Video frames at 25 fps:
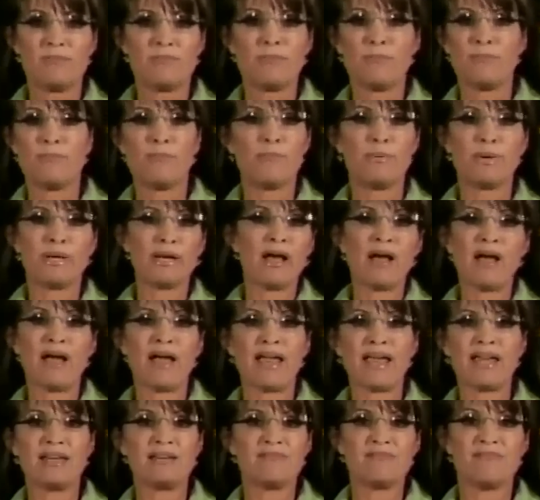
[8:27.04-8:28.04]

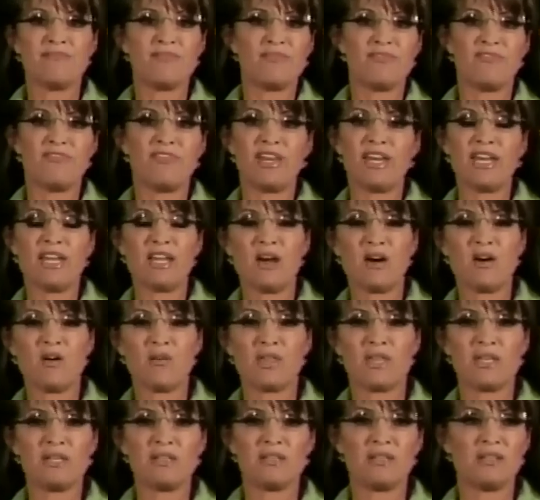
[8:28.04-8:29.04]
benign video
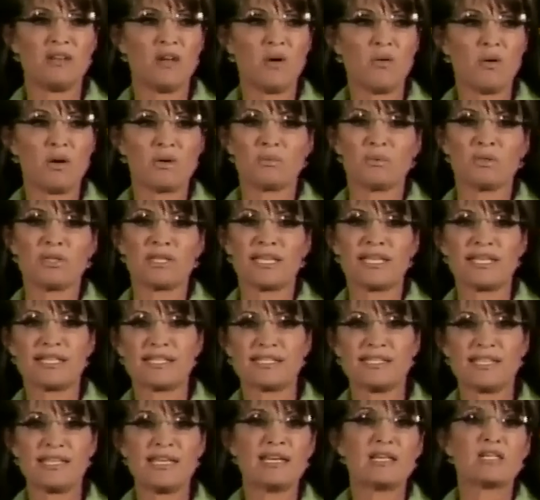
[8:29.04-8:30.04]
that no one really has
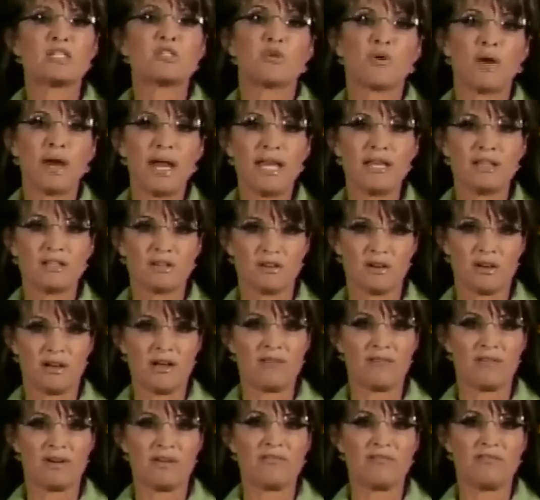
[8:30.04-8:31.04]
seen, a trailer
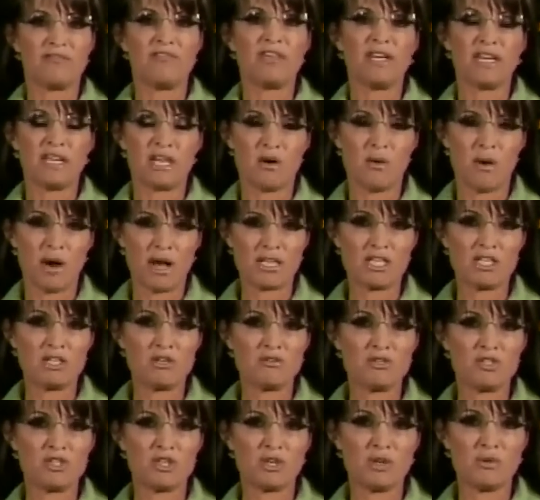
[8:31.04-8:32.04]
of a video on
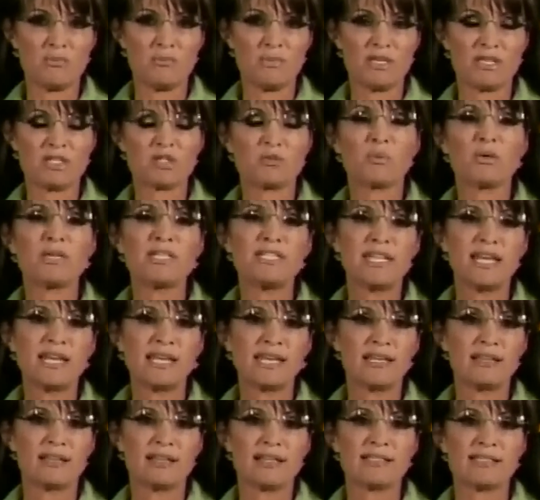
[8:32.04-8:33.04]
YouTube. It's
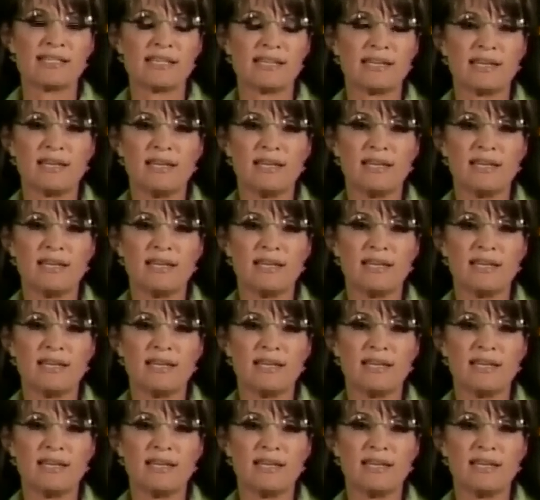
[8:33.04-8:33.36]
ridiculous, and